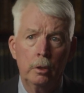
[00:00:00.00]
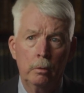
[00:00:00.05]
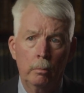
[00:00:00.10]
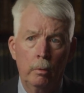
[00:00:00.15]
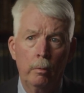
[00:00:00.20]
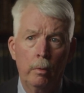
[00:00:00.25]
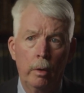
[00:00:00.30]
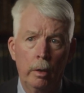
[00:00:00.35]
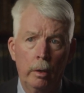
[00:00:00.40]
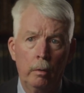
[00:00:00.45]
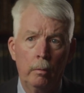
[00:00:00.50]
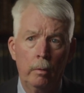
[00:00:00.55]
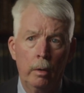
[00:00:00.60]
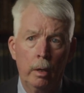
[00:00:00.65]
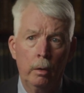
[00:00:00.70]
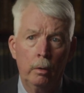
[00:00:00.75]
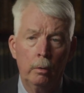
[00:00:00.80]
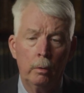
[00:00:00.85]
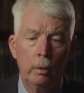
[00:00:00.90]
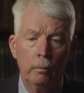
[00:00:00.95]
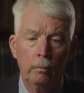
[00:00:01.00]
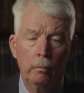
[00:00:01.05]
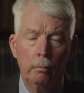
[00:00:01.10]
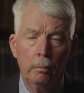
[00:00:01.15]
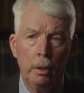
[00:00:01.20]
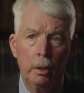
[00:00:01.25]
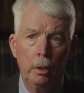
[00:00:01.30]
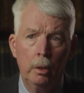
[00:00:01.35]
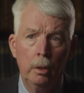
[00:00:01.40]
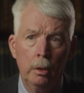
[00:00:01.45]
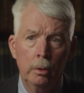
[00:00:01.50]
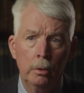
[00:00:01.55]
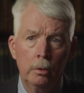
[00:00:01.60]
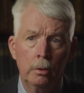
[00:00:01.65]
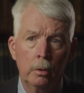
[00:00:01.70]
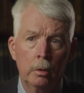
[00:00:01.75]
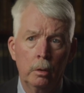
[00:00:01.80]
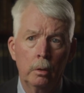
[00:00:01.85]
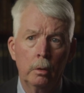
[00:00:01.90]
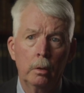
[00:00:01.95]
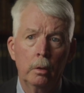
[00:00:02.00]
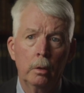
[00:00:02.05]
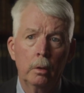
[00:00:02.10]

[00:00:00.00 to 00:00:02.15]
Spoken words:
to be running around, or even big kids or